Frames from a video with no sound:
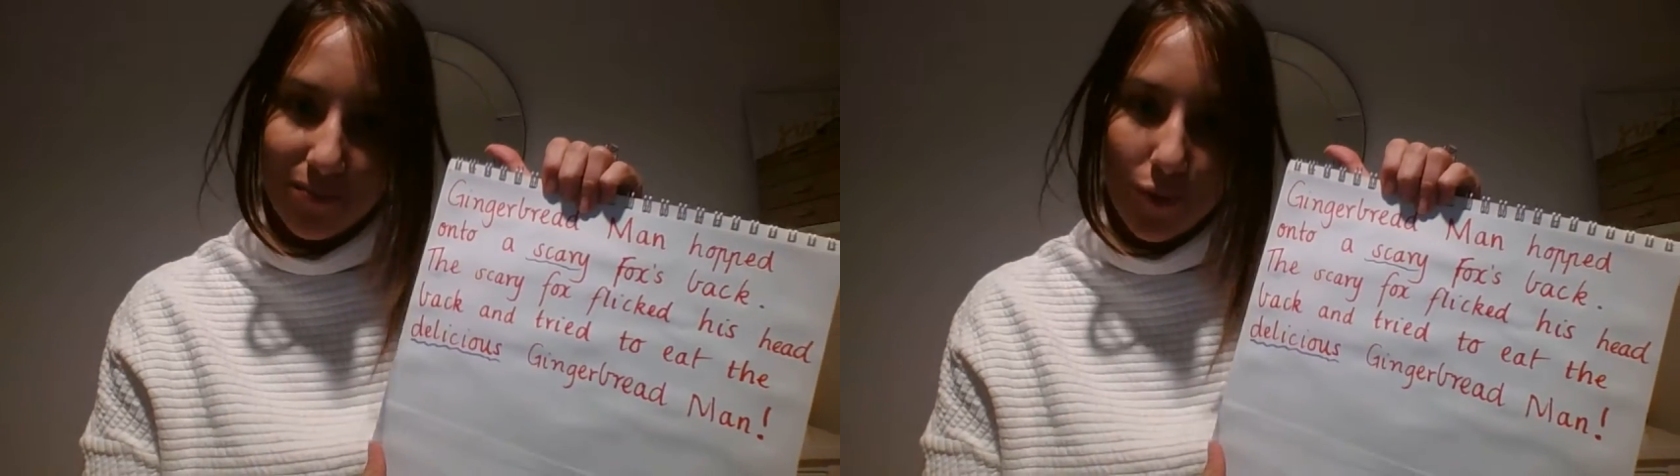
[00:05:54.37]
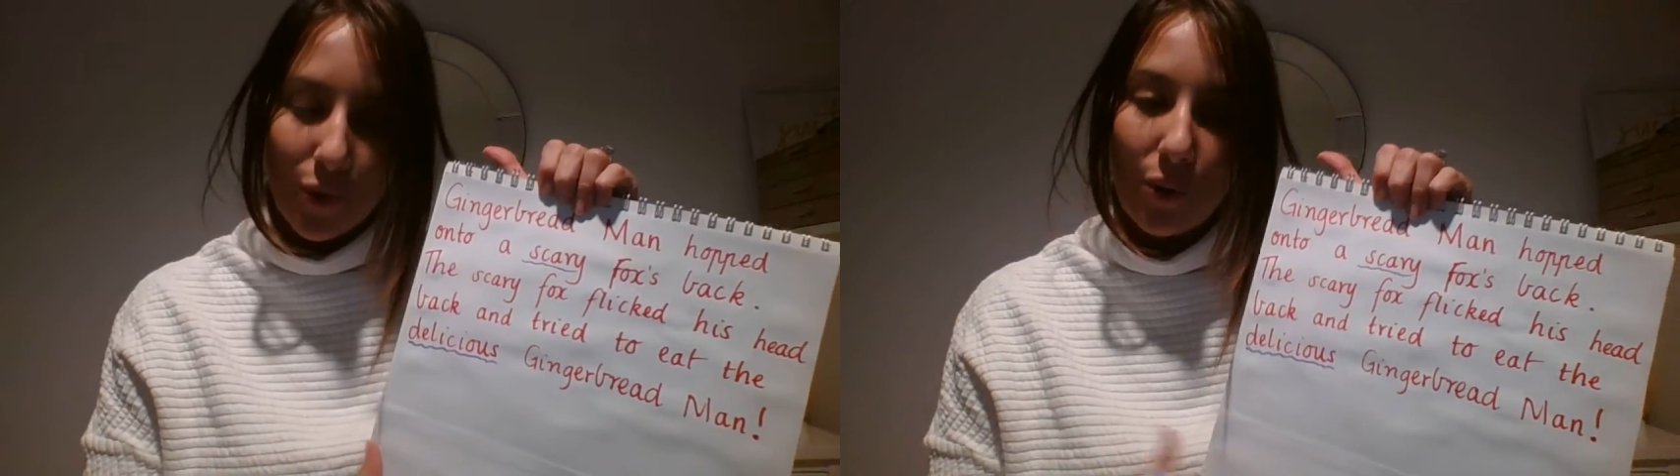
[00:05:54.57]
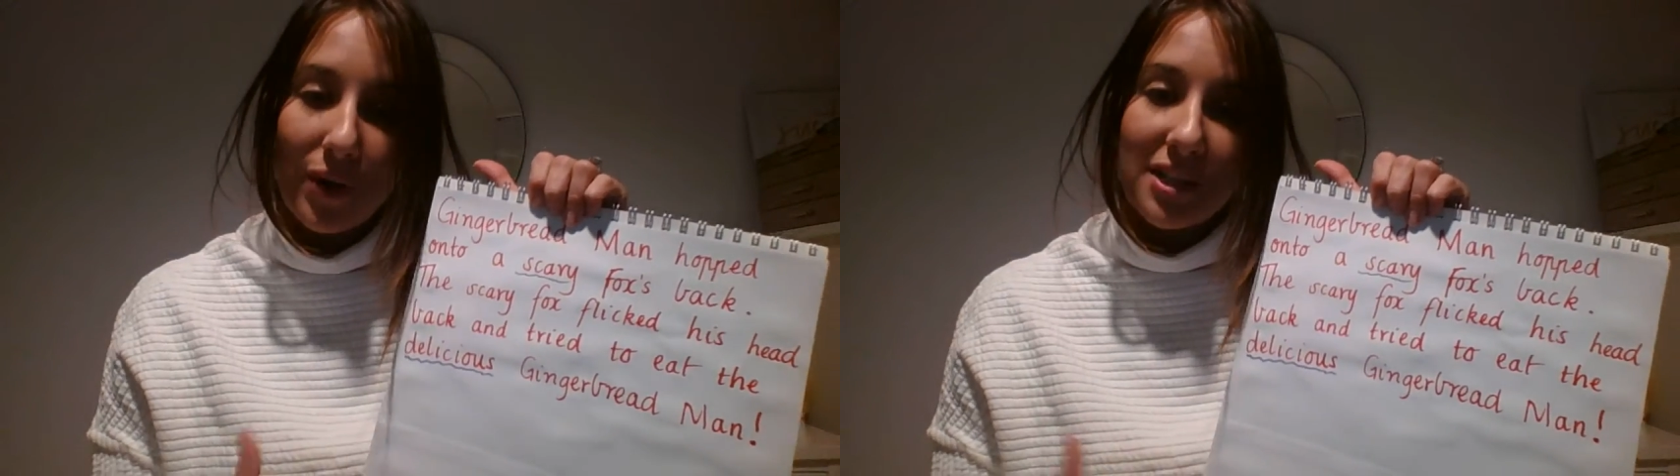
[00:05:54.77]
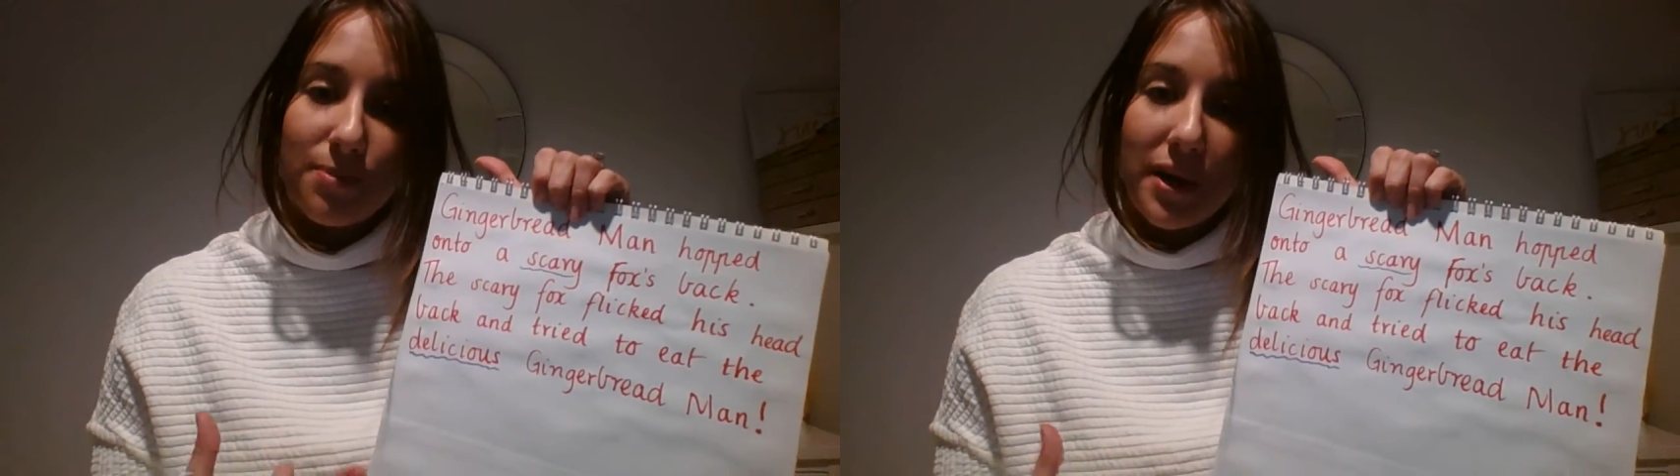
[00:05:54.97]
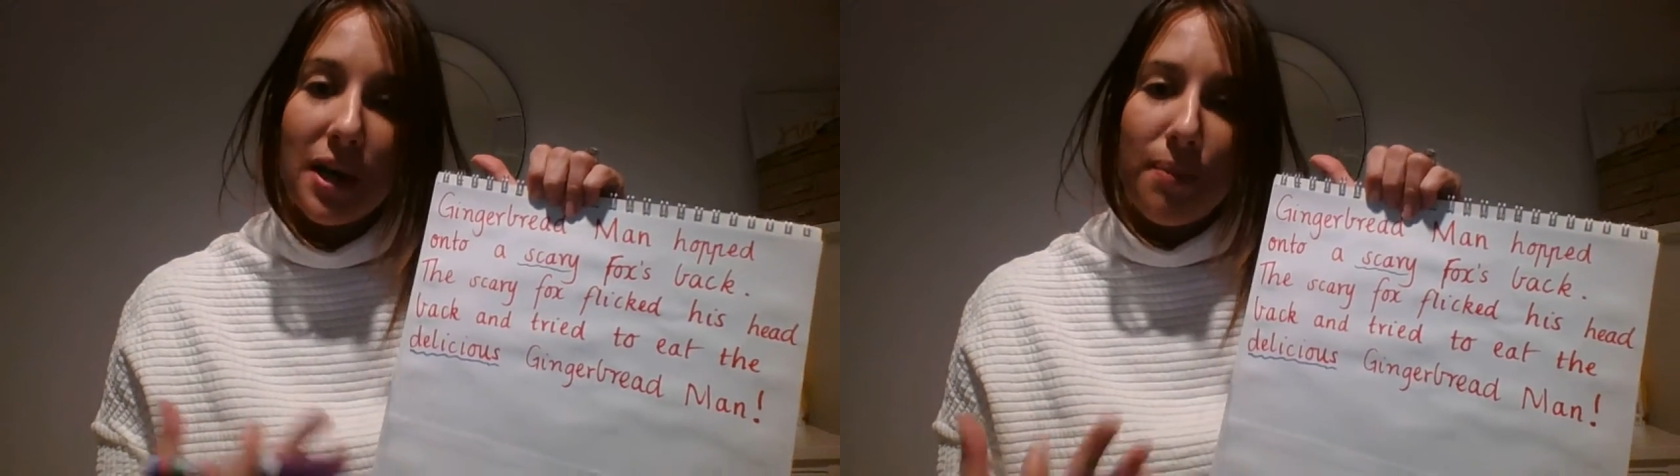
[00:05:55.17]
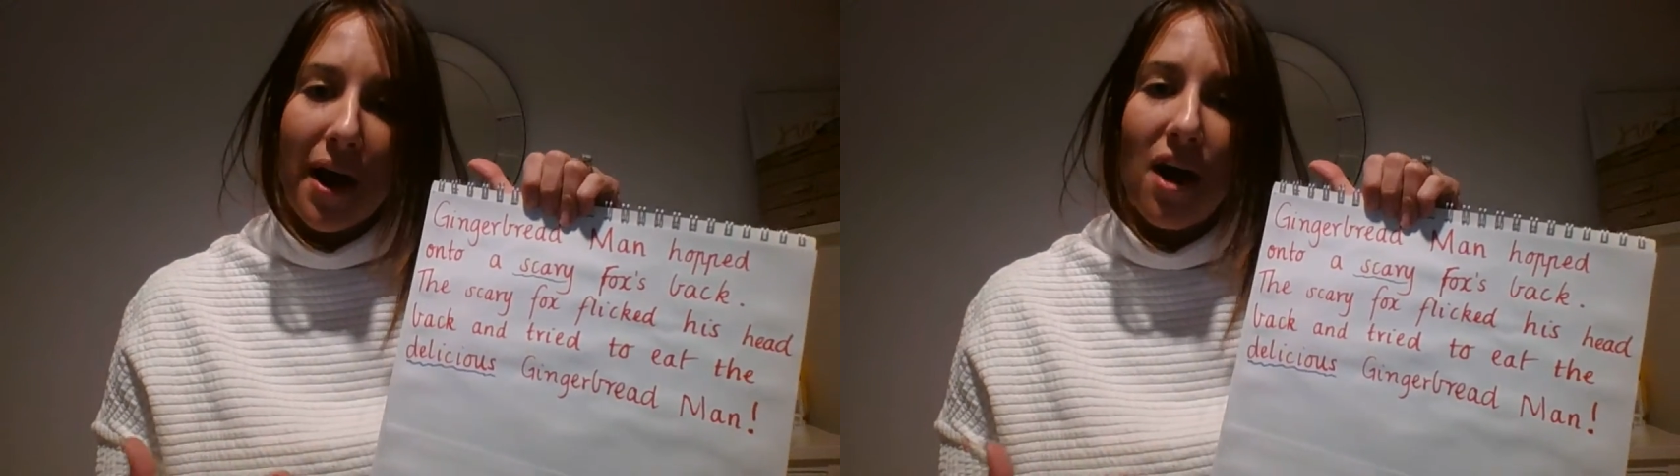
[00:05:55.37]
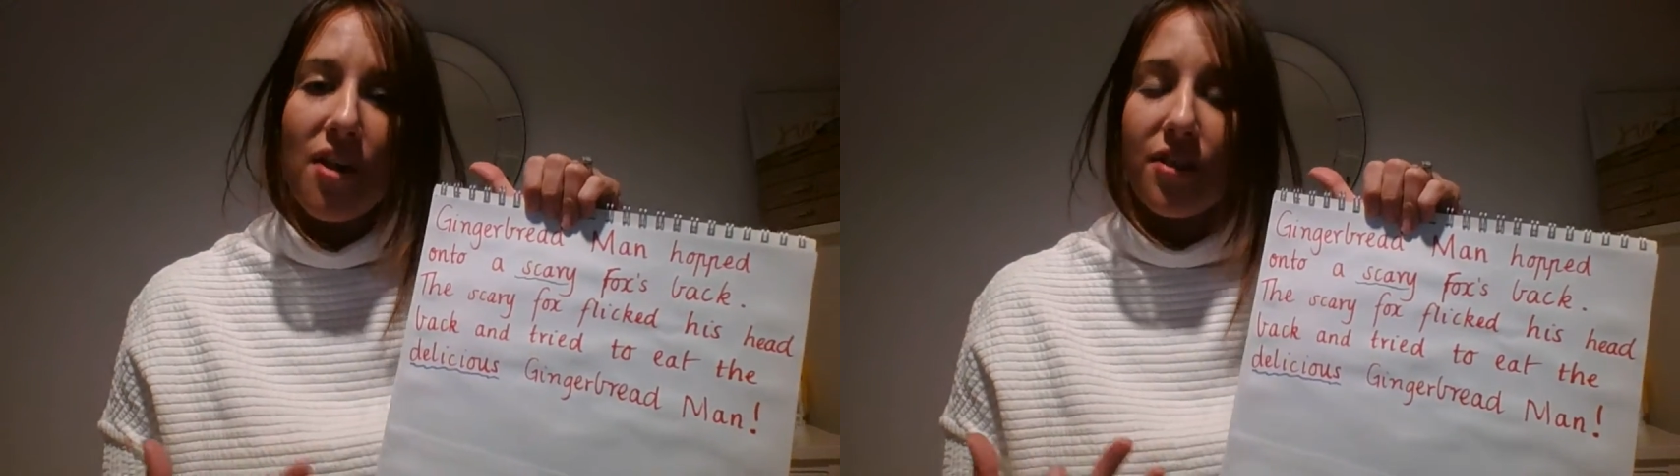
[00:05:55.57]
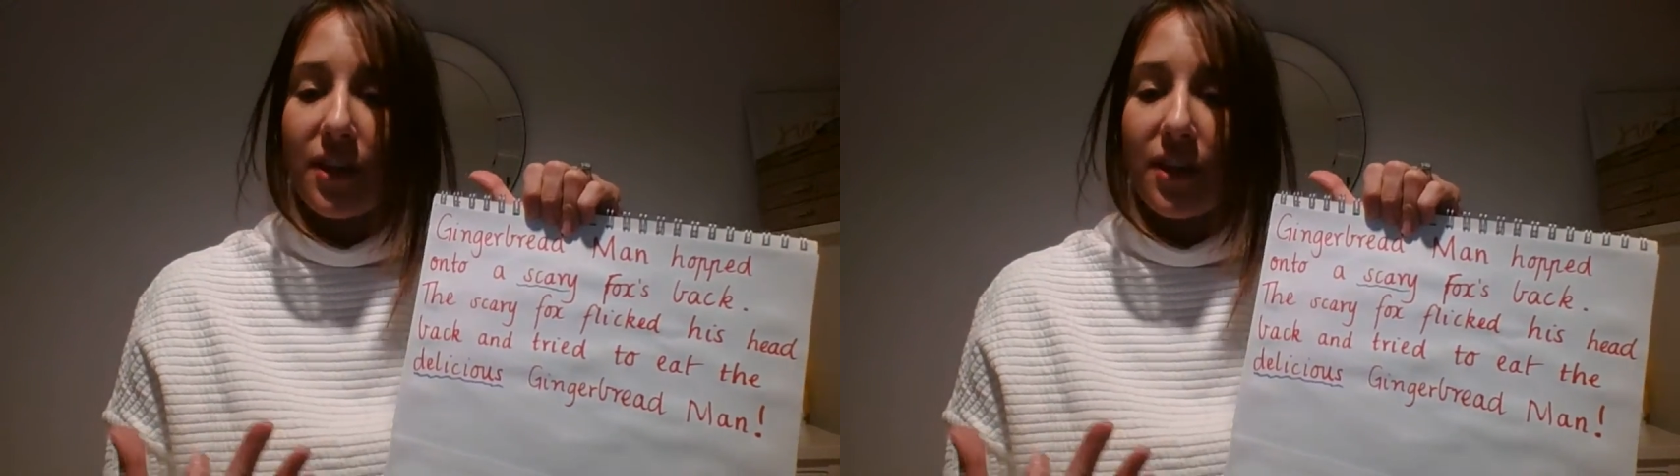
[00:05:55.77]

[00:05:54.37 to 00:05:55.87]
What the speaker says: where we speak about